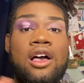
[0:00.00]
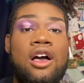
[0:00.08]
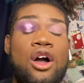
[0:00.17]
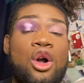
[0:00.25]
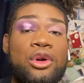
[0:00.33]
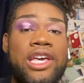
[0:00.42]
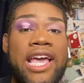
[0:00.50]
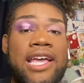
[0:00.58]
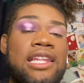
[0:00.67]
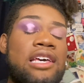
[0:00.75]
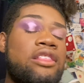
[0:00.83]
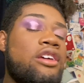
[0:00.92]

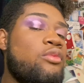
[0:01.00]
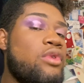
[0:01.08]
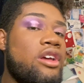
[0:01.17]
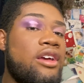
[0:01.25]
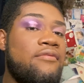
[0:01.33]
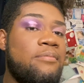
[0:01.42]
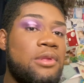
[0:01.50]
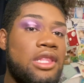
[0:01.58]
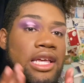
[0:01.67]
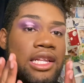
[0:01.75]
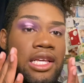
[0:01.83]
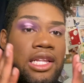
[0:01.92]
Okay, now that we have
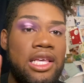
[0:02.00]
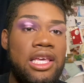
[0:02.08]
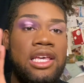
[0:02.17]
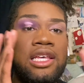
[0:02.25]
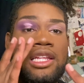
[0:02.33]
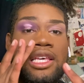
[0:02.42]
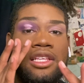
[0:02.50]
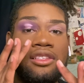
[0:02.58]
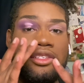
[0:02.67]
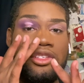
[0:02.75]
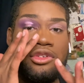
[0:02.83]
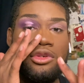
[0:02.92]
blended it
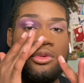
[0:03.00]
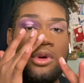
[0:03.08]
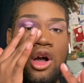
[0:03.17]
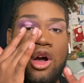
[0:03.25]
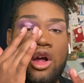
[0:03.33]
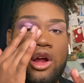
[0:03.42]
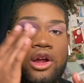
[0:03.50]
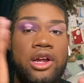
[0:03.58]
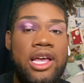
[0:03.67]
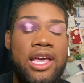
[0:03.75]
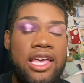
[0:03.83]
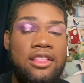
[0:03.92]
into
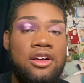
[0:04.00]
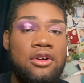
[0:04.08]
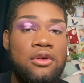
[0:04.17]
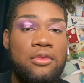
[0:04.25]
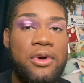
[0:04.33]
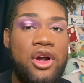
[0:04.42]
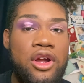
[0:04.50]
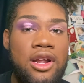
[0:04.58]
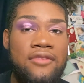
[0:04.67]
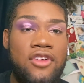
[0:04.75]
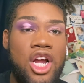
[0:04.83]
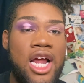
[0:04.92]
our halo
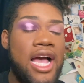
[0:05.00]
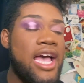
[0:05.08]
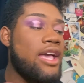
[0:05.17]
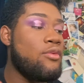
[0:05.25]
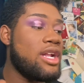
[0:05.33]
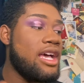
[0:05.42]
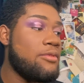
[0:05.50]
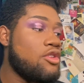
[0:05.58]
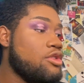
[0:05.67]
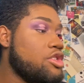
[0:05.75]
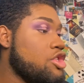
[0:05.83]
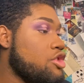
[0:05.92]
part of our eye, what I'm
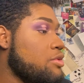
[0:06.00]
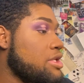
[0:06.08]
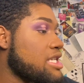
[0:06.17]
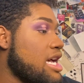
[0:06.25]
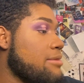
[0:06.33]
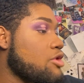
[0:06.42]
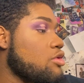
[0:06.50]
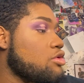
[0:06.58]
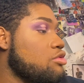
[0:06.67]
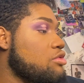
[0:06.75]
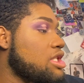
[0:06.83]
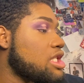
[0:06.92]
going to do is I'm
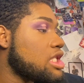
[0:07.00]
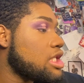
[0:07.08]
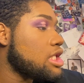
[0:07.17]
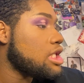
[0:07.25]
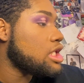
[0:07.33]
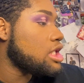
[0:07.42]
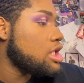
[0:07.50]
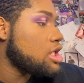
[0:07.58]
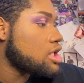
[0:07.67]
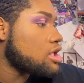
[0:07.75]
going to take,